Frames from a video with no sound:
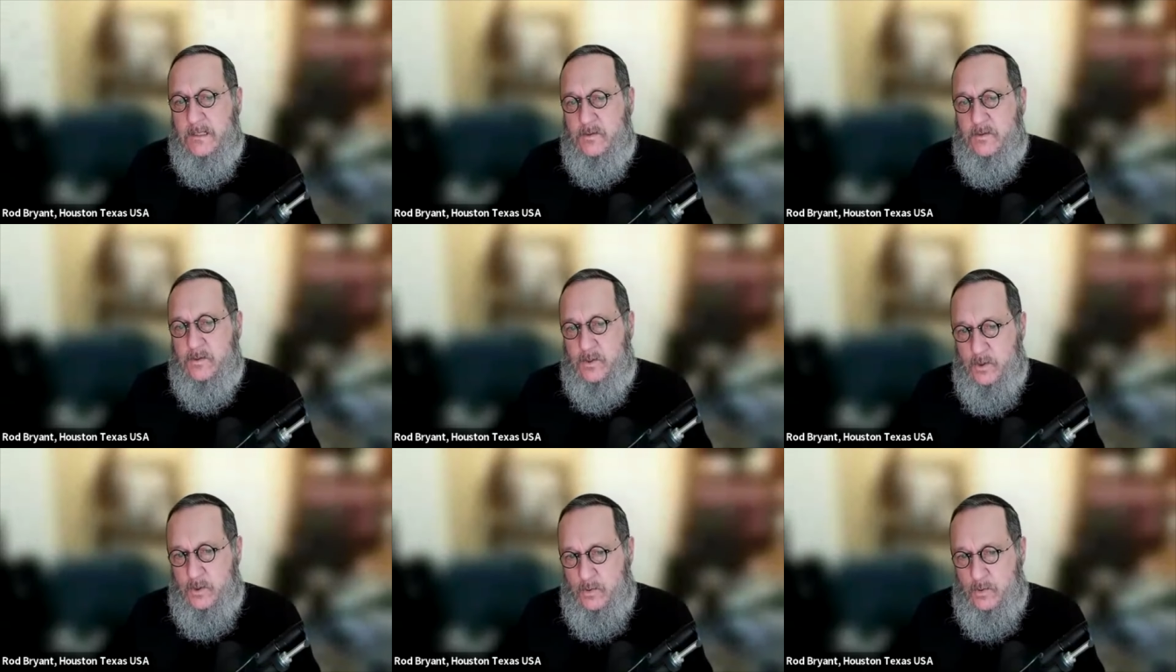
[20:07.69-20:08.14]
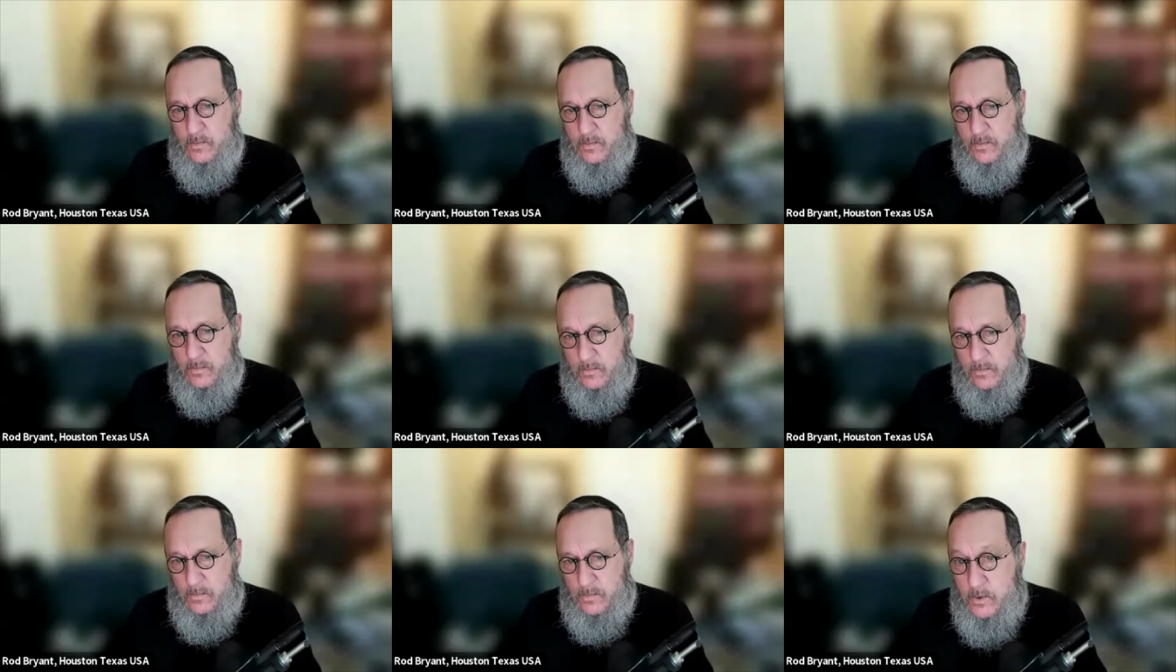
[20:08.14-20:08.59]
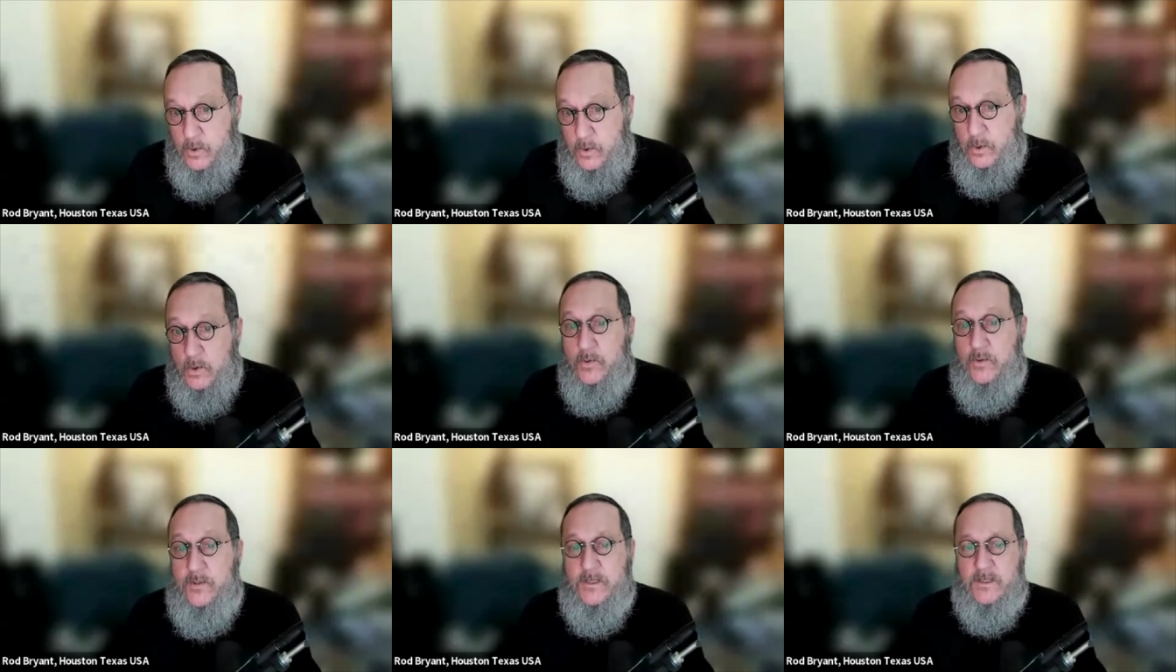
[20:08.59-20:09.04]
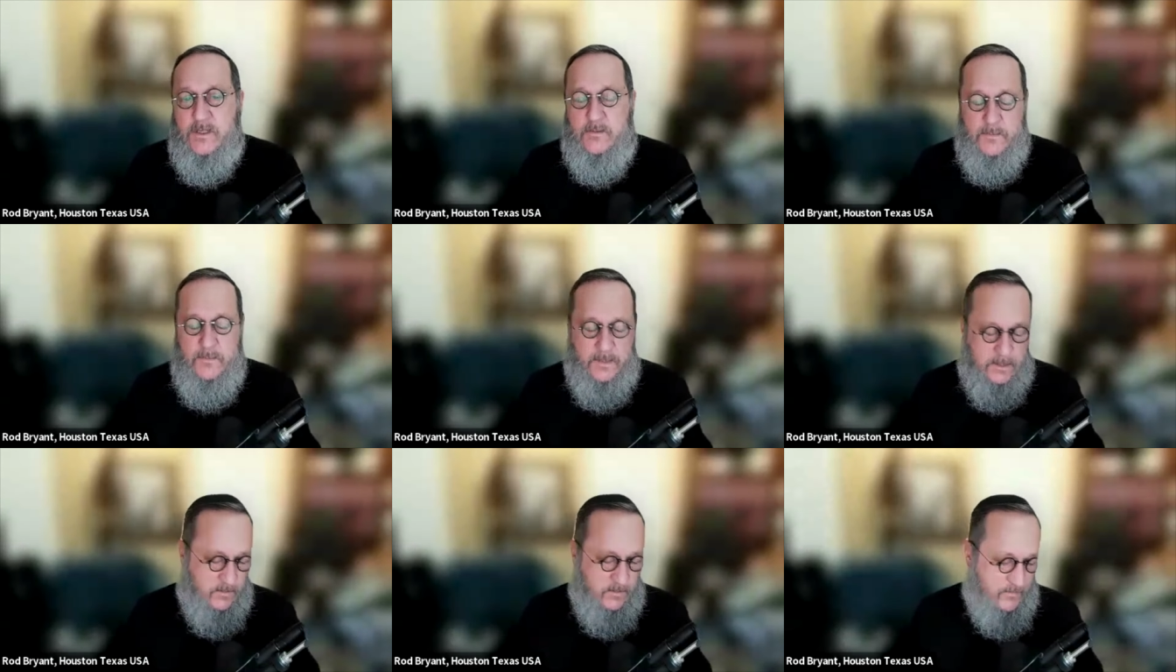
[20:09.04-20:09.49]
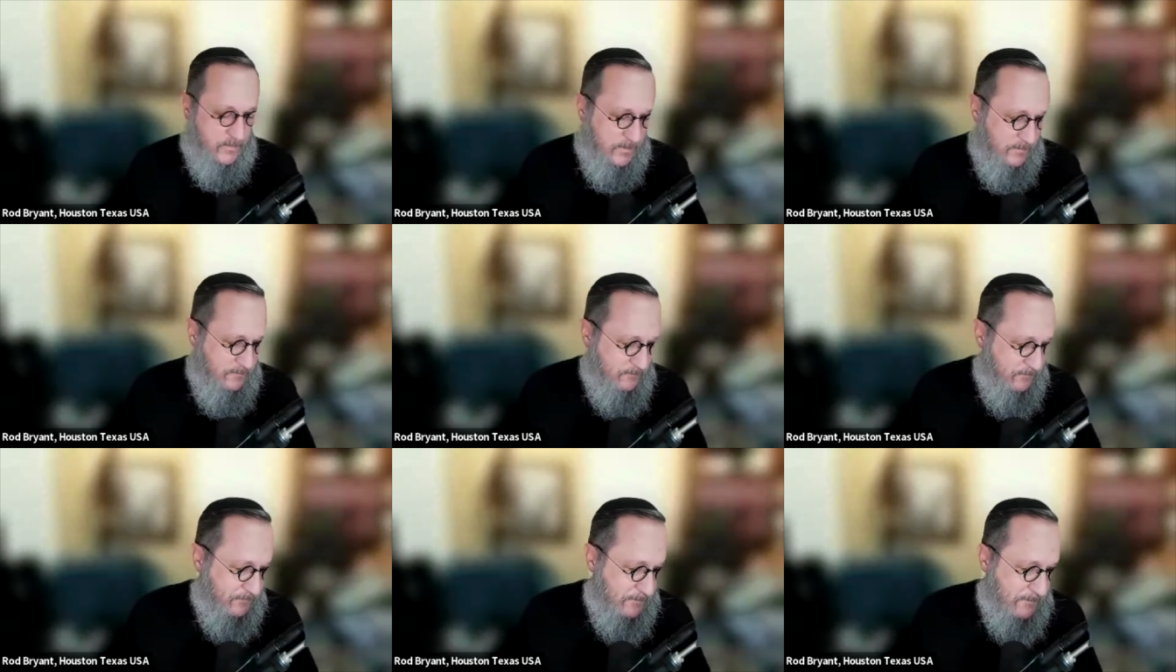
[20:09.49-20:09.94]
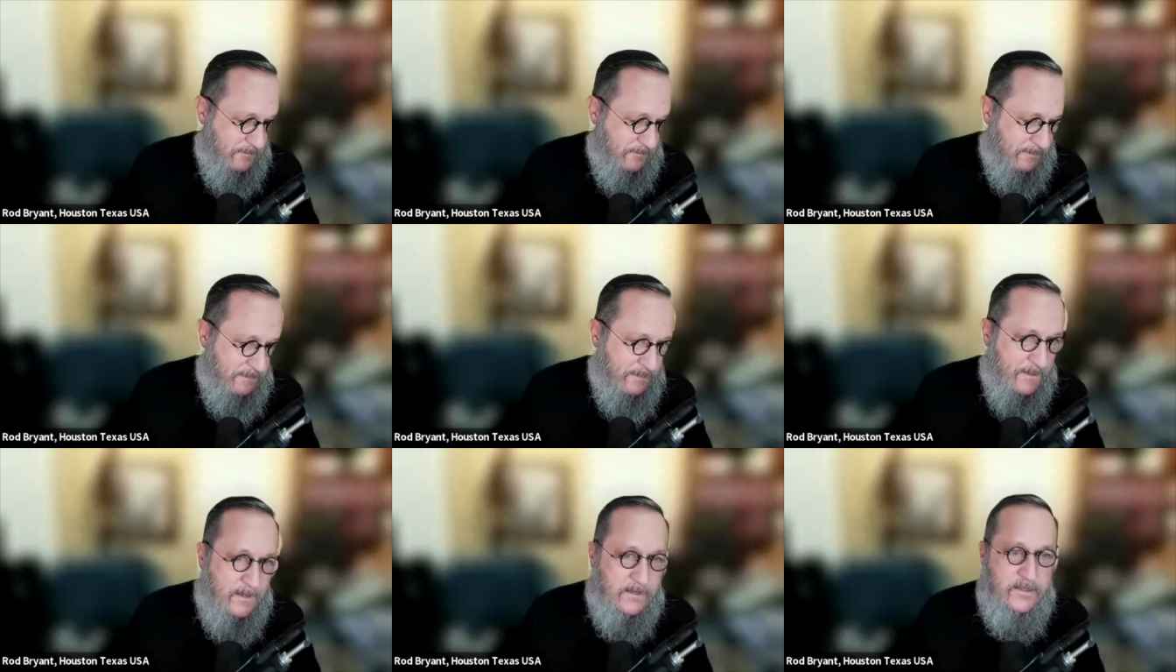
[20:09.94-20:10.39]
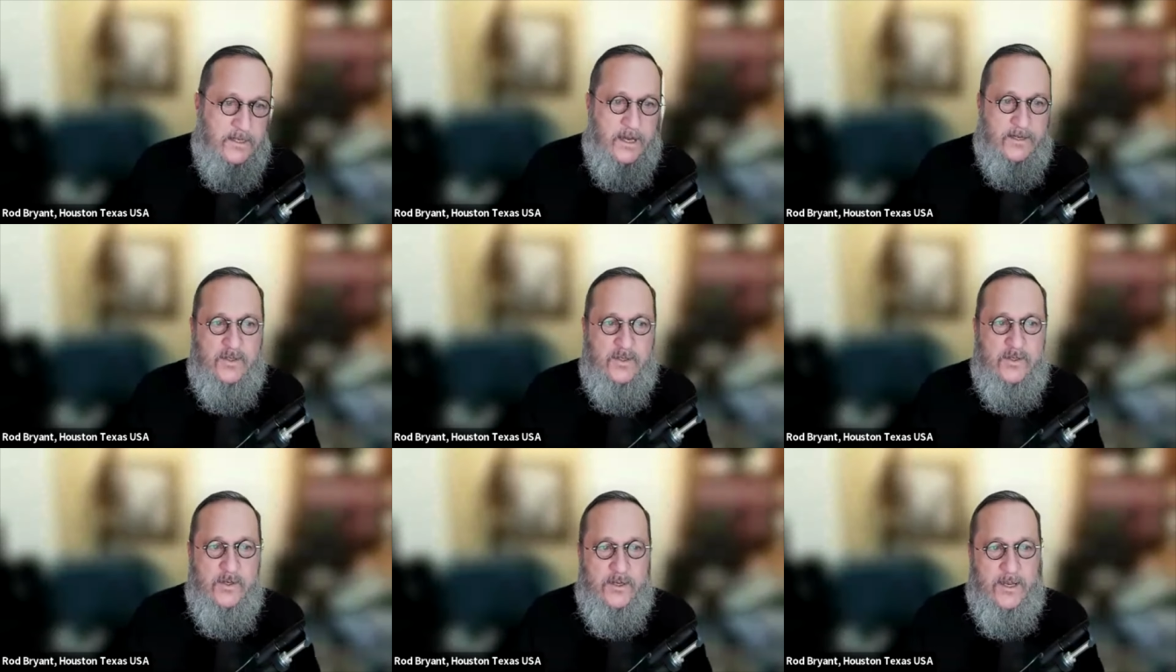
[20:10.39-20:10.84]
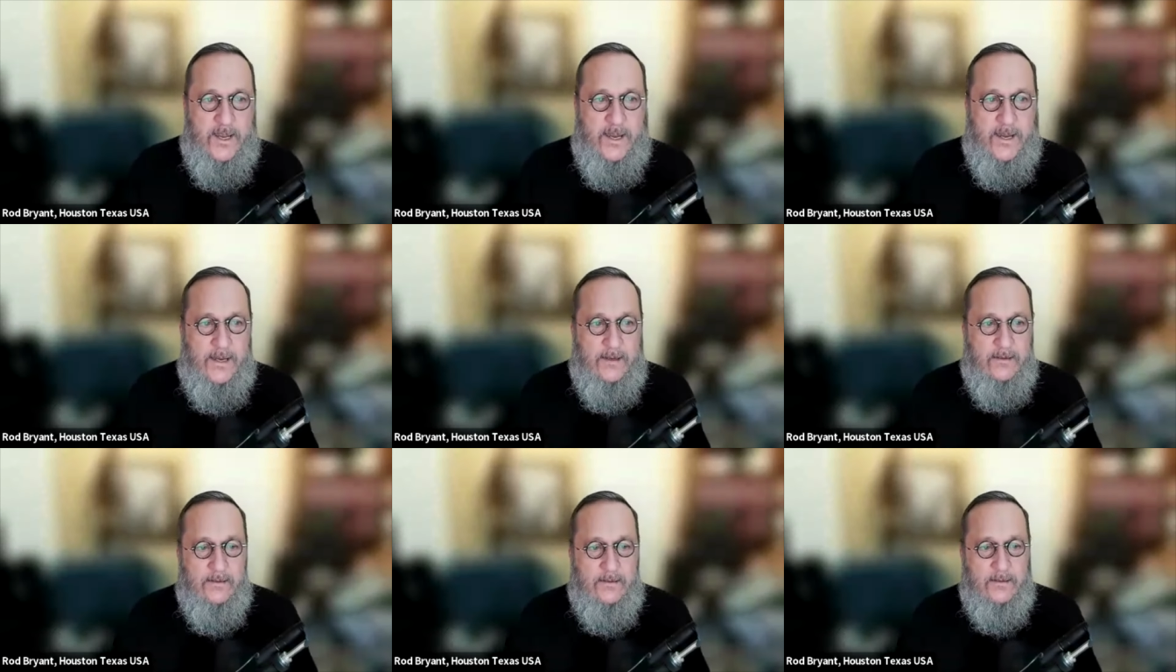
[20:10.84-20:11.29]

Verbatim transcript: to do this mitzvah. Yesterday,